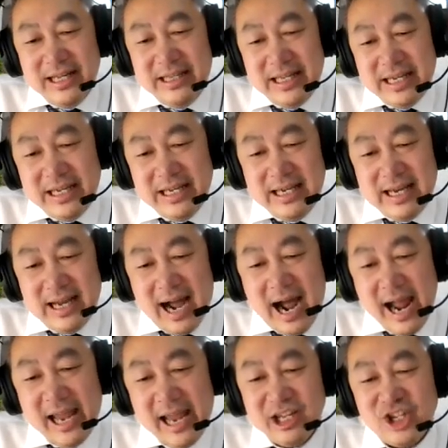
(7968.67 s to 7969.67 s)
the
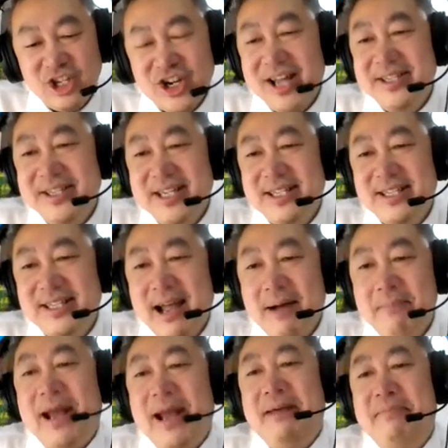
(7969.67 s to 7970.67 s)
higher the chances there are
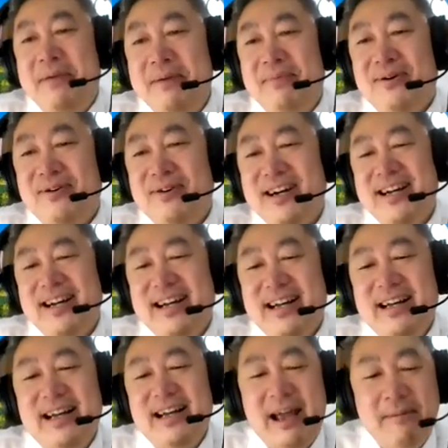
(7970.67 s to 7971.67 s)
many people.
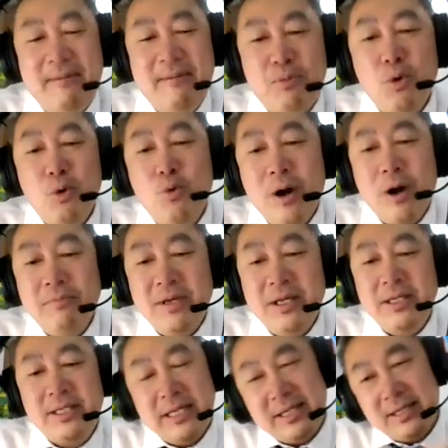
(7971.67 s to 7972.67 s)
And blue one
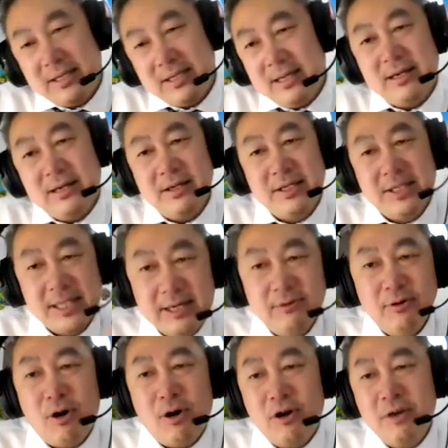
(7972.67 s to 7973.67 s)
means is
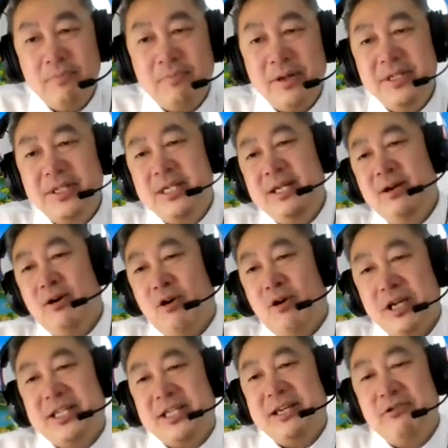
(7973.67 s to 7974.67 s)
zero occupancy or
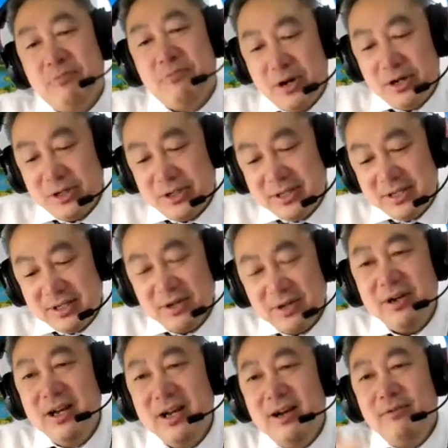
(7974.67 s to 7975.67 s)
a single person.
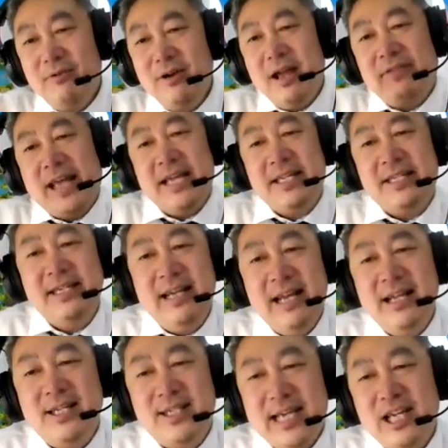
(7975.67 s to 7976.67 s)
So we have tested
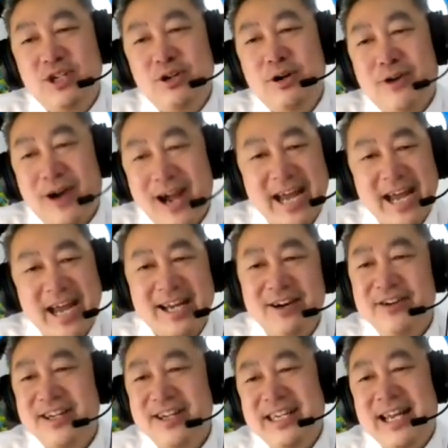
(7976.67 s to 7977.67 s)
and it's actually quite
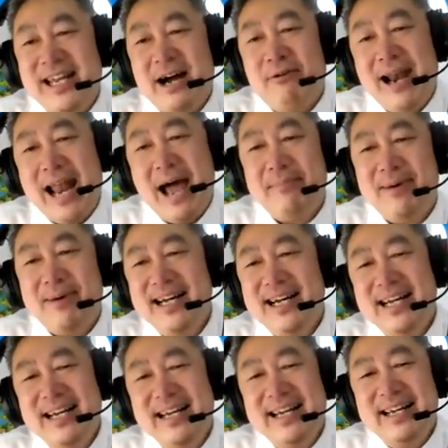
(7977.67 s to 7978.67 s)
accurate in our lab.
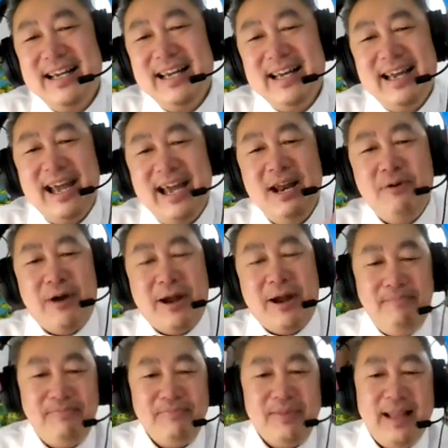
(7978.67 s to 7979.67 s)
Anyway,
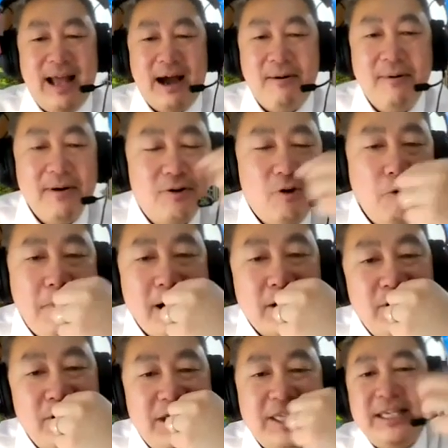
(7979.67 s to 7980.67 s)
now go back
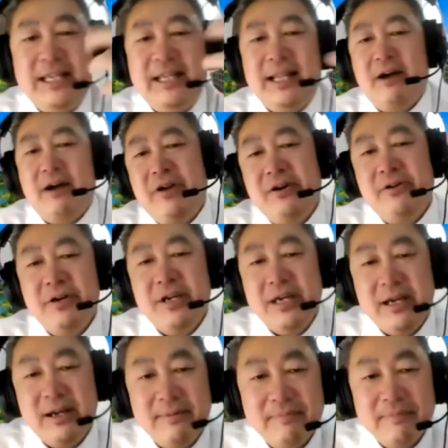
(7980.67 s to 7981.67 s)
to this scenario
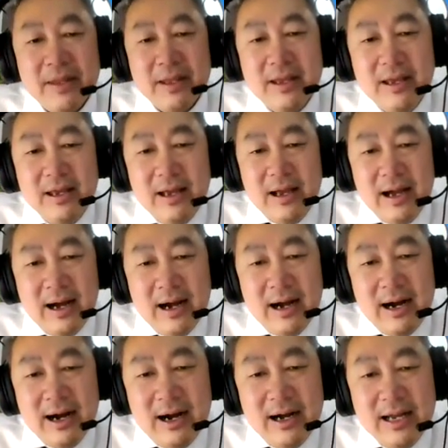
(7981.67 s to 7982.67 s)
here.
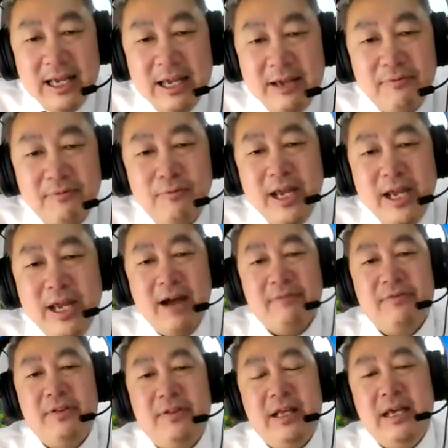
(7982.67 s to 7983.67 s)
If we have
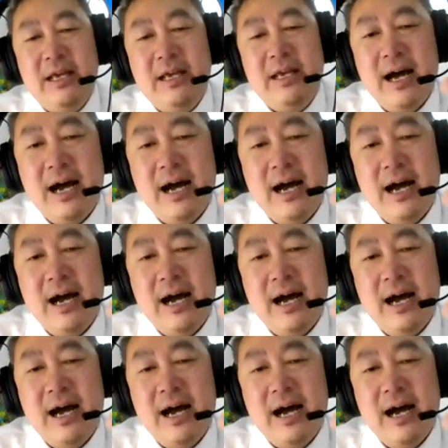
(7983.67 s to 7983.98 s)
the